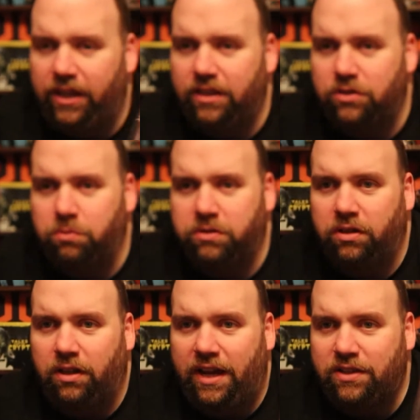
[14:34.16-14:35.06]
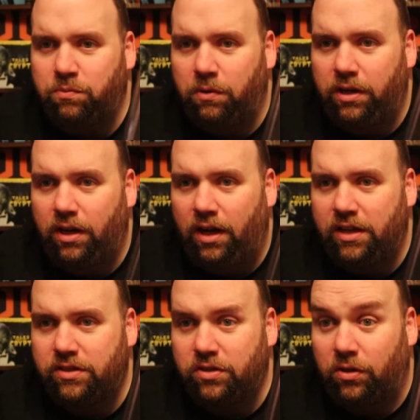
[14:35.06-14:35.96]
this was the last one I
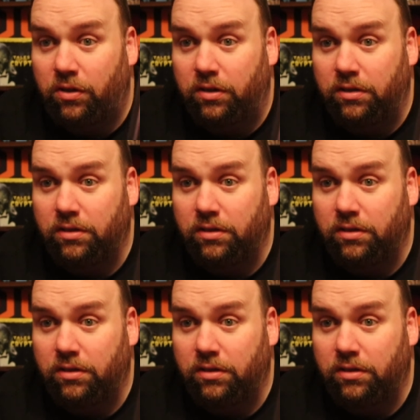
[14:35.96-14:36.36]
saw.